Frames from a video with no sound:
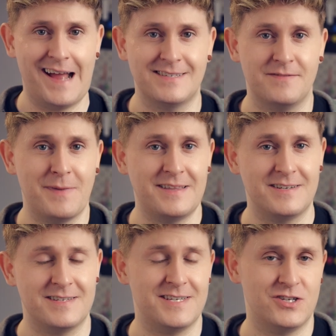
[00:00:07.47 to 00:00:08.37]
and have made the
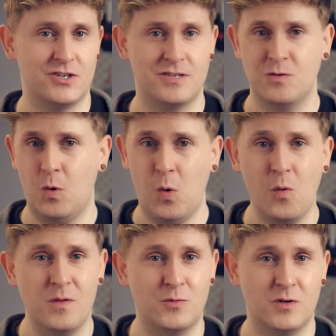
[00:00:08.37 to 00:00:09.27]
decision
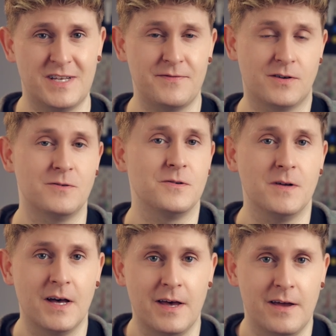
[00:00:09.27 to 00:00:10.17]
all the more difficult.
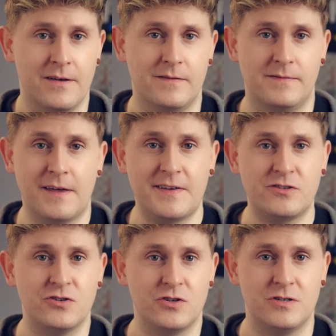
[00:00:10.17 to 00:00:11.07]
They've
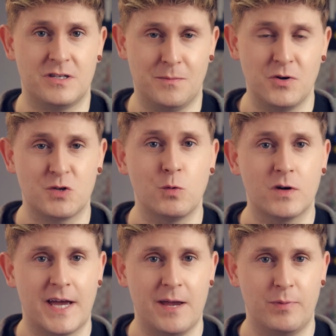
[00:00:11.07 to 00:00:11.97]
introduced a much more
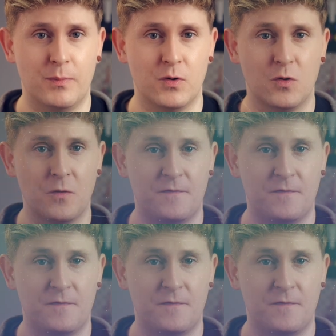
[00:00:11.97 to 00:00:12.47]
capable,